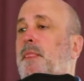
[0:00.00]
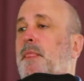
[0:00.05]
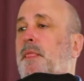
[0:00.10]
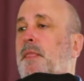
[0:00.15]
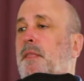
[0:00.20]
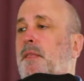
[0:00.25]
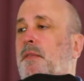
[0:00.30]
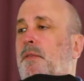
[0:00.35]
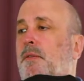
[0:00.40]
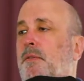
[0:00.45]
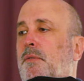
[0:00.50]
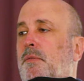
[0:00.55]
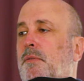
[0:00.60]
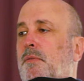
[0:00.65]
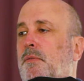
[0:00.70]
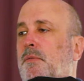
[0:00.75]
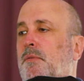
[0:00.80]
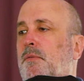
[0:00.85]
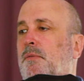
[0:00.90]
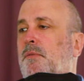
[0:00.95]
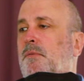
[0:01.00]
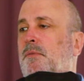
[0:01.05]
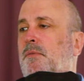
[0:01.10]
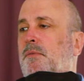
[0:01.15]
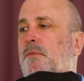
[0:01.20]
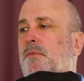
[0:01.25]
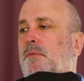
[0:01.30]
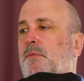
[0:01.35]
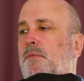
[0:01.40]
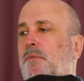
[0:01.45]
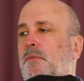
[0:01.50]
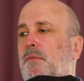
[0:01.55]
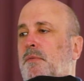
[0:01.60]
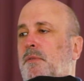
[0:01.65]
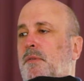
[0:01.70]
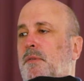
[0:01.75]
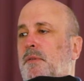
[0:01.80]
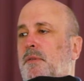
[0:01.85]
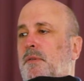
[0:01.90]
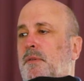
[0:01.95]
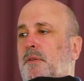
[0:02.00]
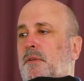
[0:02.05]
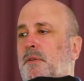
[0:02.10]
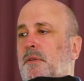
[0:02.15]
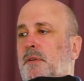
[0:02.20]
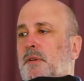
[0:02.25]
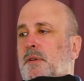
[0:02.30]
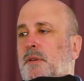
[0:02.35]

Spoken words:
[no speech]